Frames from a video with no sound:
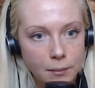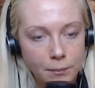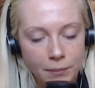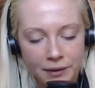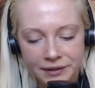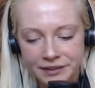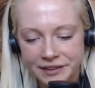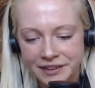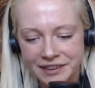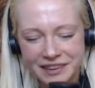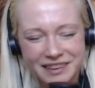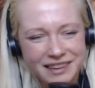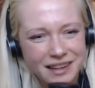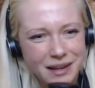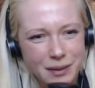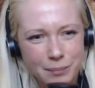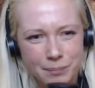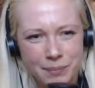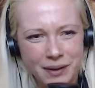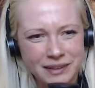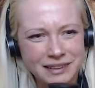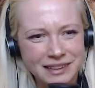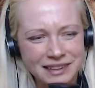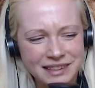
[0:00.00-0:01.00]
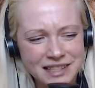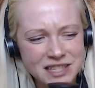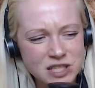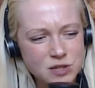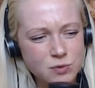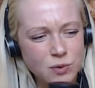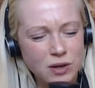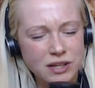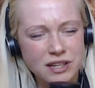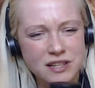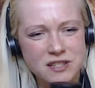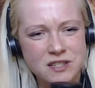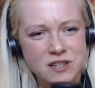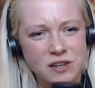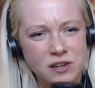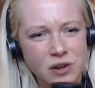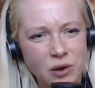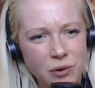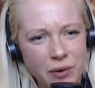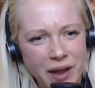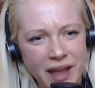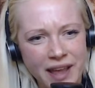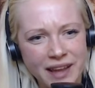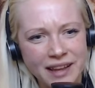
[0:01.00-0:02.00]
But but this one is a
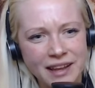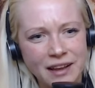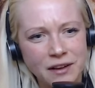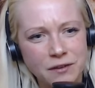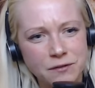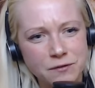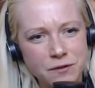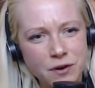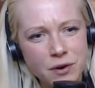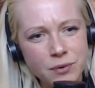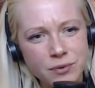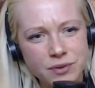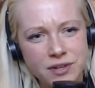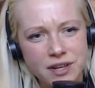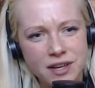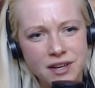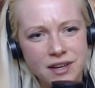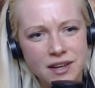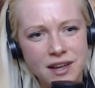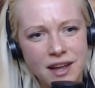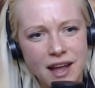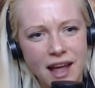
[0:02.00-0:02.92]
low hanging fruit.